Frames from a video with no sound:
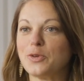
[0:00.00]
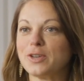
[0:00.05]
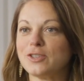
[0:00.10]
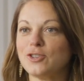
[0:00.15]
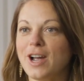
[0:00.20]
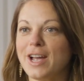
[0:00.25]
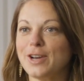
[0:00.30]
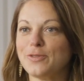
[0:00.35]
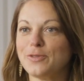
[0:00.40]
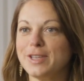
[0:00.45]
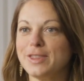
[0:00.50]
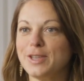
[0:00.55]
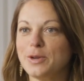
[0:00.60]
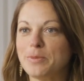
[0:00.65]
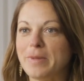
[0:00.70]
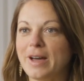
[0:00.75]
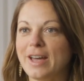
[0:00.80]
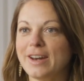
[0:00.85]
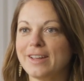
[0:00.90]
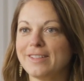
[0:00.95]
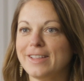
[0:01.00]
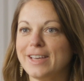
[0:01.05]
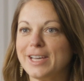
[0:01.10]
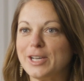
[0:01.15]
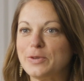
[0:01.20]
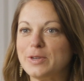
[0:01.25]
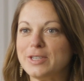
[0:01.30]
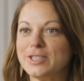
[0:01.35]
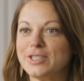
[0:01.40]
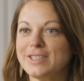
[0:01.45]
try and read their body
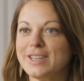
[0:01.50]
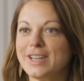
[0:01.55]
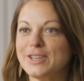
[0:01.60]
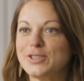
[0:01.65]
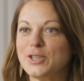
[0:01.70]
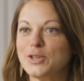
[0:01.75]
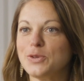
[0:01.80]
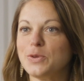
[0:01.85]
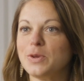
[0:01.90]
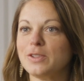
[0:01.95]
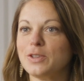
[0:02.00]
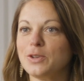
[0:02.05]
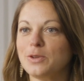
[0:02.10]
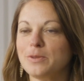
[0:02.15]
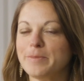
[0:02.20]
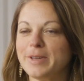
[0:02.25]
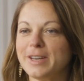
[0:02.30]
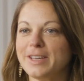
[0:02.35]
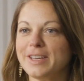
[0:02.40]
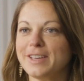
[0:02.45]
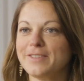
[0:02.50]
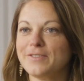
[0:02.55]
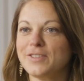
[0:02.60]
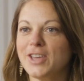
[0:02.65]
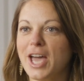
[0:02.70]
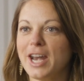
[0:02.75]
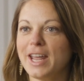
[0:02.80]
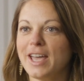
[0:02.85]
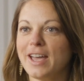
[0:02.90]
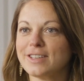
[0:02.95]
language. I do a little bit of
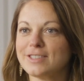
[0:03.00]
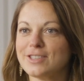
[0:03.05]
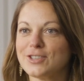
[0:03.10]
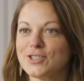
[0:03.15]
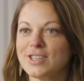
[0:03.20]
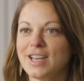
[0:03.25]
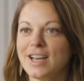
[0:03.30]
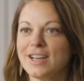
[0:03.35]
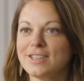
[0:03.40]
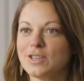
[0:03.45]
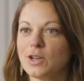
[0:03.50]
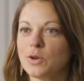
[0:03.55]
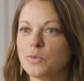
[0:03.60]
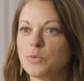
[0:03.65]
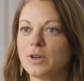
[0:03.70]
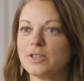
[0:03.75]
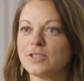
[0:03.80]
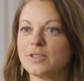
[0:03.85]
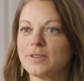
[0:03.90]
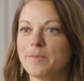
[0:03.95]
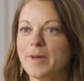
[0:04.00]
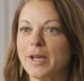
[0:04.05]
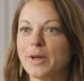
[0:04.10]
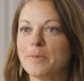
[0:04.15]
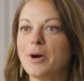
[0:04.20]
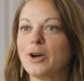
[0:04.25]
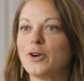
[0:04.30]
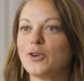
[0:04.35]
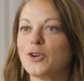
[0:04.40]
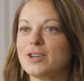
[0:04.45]
Yetta exercise on them, which I make
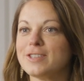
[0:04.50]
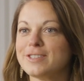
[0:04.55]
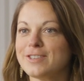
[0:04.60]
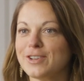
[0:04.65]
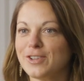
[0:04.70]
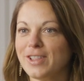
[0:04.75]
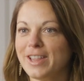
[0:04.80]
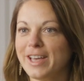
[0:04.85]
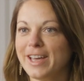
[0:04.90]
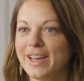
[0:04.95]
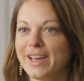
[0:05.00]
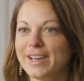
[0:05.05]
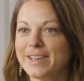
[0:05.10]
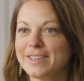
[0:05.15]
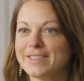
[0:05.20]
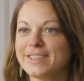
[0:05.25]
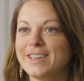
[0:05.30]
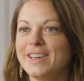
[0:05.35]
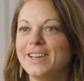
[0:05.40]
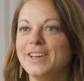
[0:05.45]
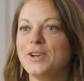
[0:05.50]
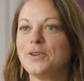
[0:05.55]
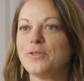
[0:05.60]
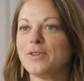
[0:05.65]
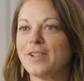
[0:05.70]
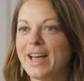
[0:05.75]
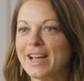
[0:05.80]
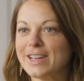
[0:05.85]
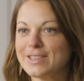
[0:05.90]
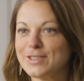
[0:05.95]
them uncross their legs,
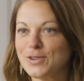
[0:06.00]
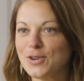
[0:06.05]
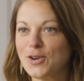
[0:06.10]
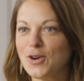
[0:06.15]
relax their